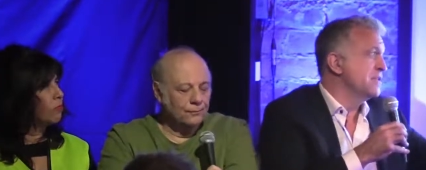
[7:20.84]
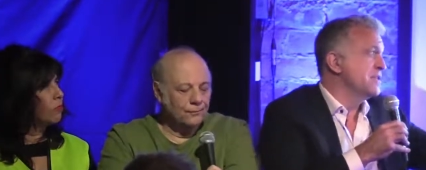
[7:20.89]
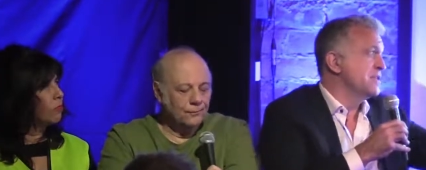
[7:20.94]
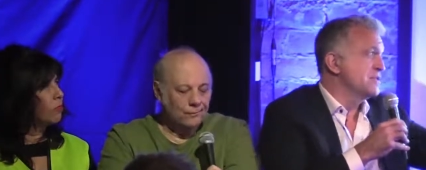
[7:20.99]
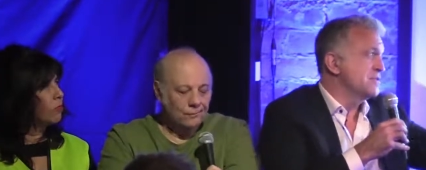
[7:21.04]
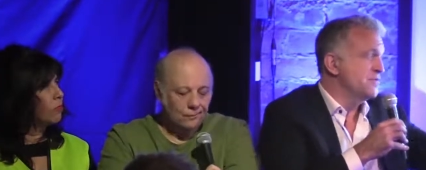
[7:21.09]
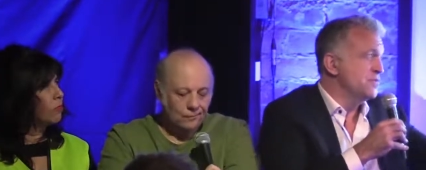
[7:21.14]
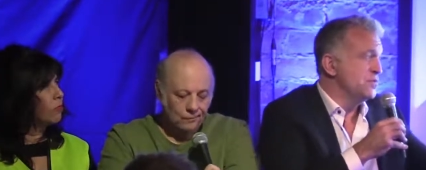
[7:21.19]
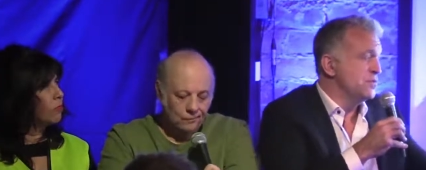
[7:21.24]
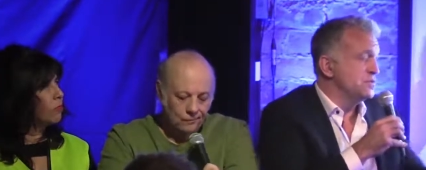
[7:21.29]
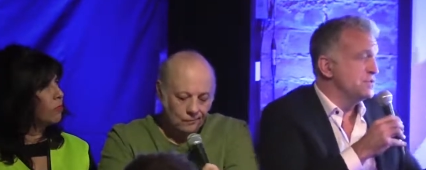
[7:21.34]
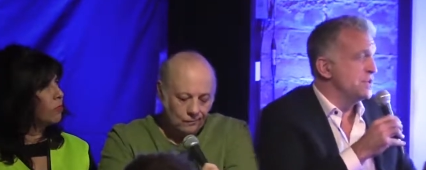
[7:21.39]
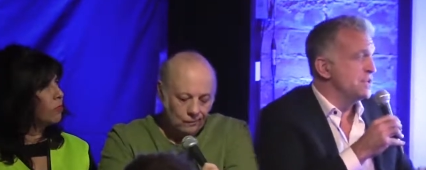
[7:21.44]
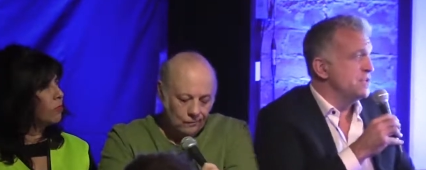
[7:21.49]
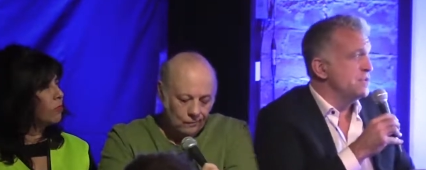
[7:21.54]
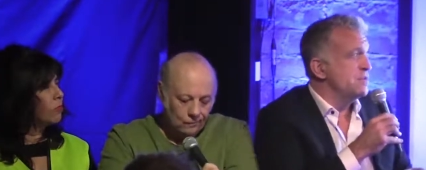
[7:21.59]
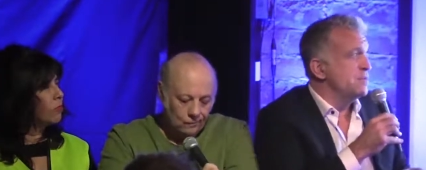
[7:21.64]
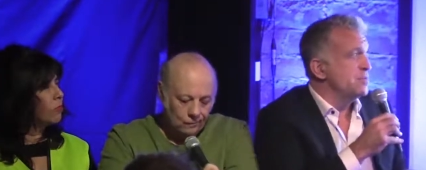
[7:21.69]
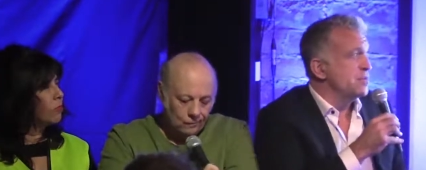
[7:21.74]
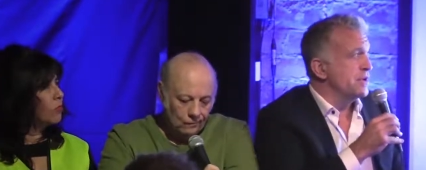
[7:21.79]
Speaker 1: it, unless fools like
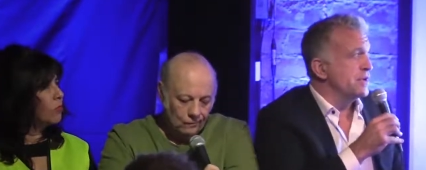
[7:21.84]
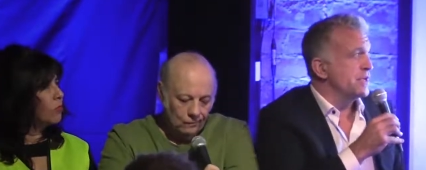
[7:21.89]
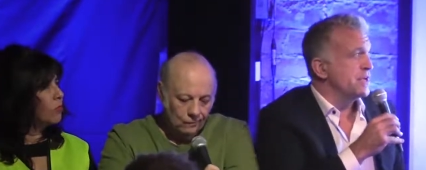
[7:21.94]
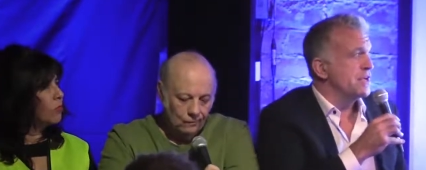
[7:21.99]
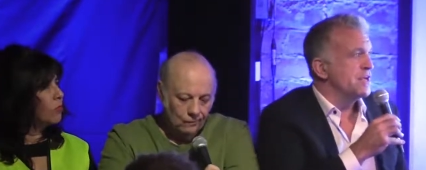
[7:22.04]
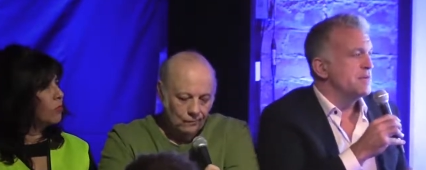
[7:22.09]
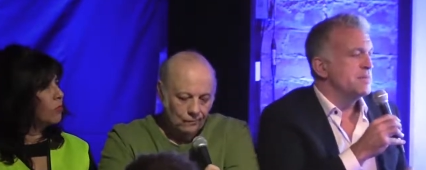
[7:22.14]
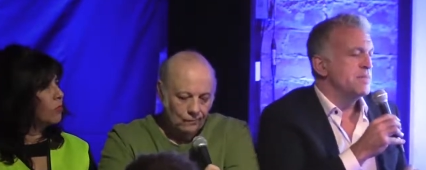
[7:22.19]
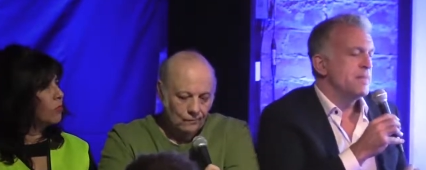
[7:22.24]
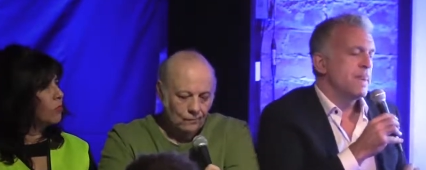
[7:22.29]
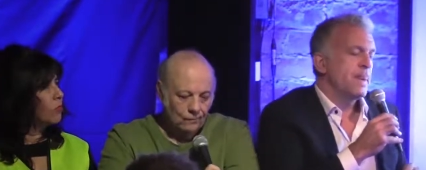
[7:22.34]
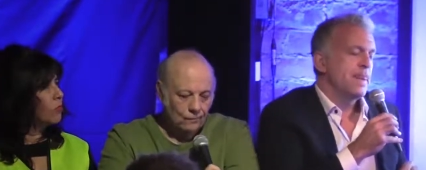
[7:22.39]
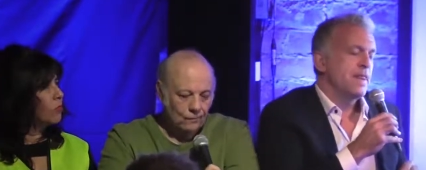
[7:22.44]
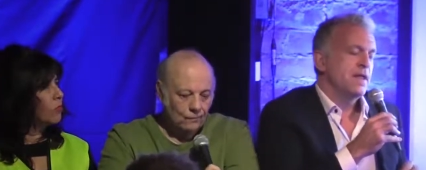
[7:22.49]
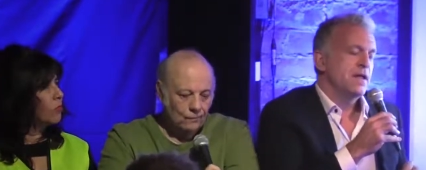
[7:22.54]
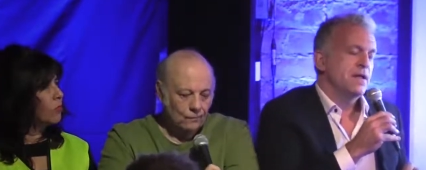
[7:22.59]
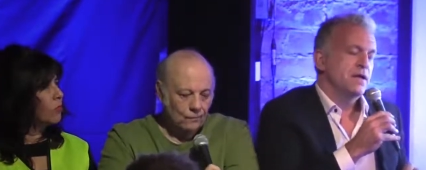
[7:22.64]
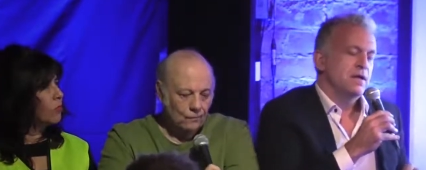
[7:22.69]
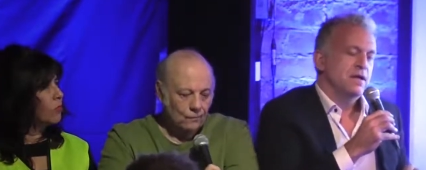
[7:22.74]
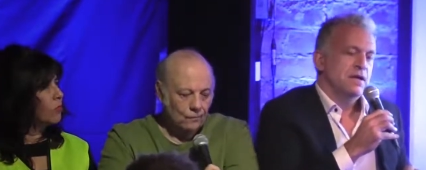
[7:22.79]
you bring it up. Uh huh.
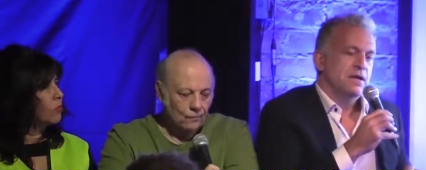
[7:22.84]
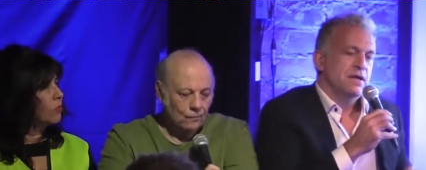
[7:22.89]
